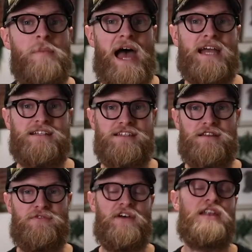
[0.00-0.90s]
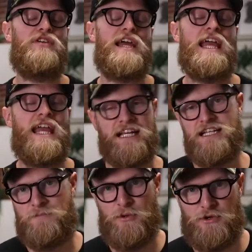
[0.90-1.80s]
back to the Fenrir
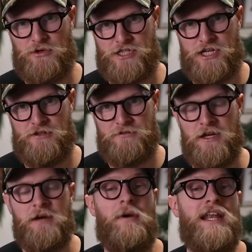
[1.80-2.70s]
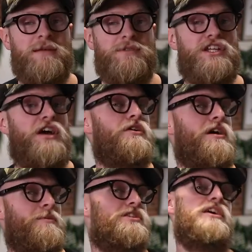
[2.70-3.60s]
English Bulldog Show. My name's Joe and
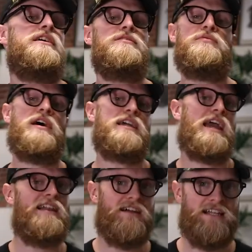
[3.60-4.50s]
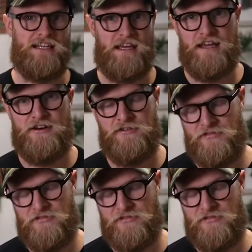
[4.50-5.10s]
I'm a certified canine leader here at